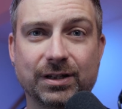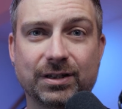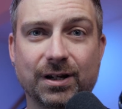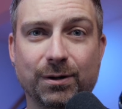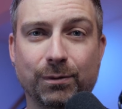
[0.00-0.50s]

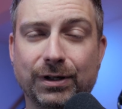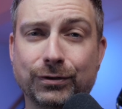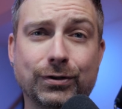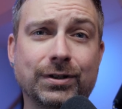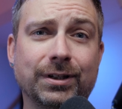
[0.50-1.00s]
So
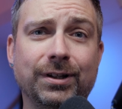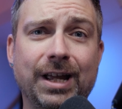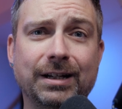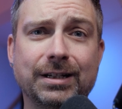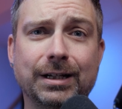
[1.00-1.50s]
things are just a little
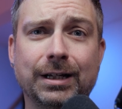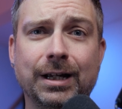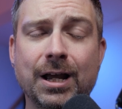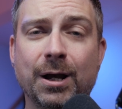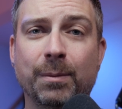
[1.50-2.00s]
hectic,
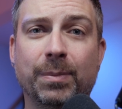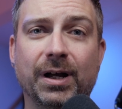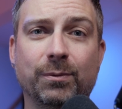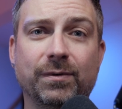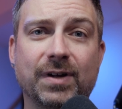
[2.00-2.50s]

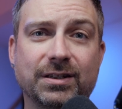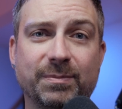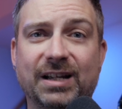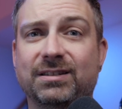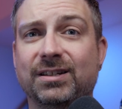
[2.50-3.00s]
but we've got
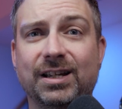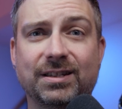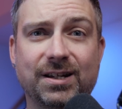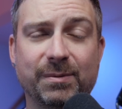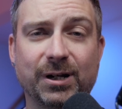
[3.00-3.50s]
some excellent
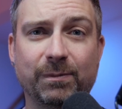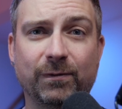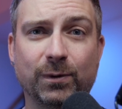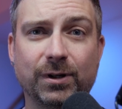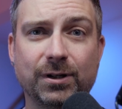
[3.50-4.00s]
guests coming up
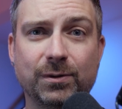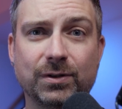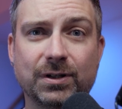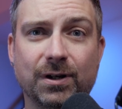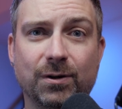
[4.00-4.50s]
for you.
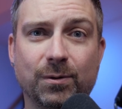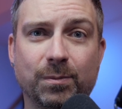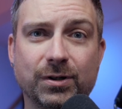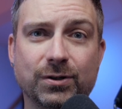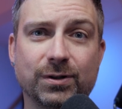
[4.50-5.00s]
So
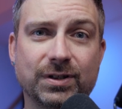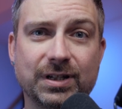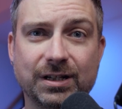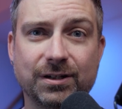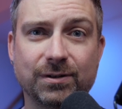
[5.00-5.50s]
be sure to
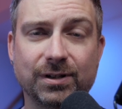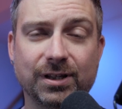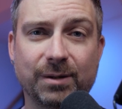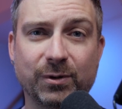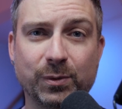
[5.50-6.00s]
stay tuned in
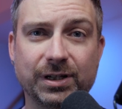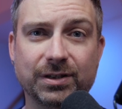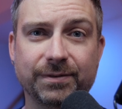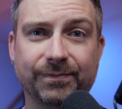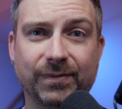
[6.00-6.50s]
the coming
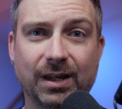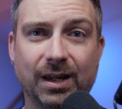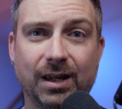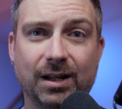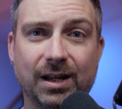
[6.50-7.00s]
weeks.
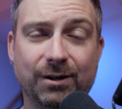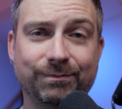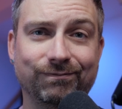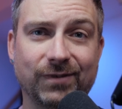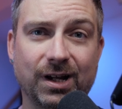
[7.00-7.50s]
Now,
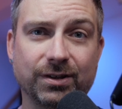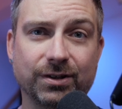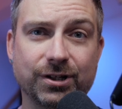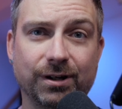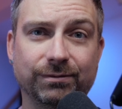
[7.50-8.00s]
onto the
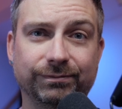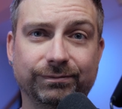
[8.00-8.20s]
show.